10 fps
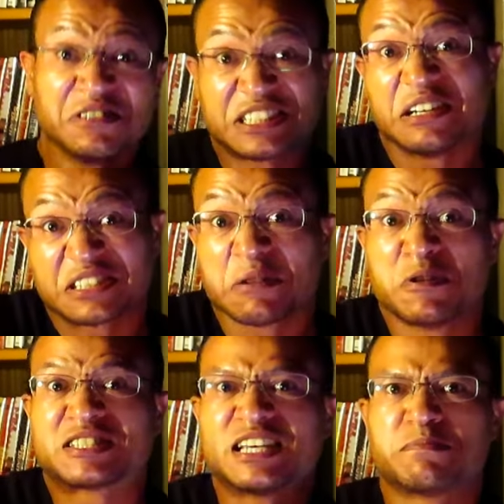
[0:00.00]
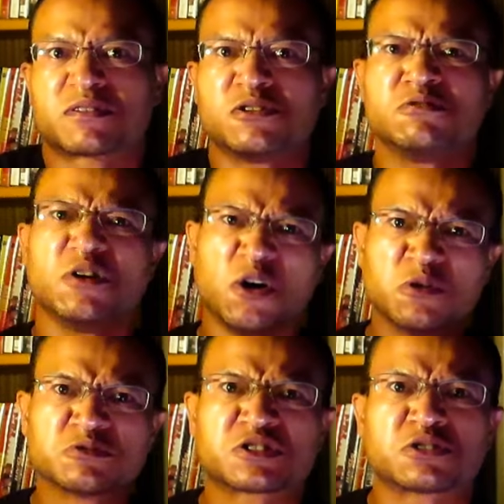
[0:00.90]
typical,
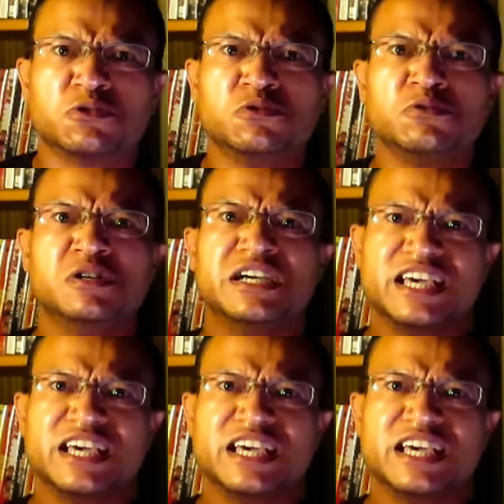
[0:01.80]
old school,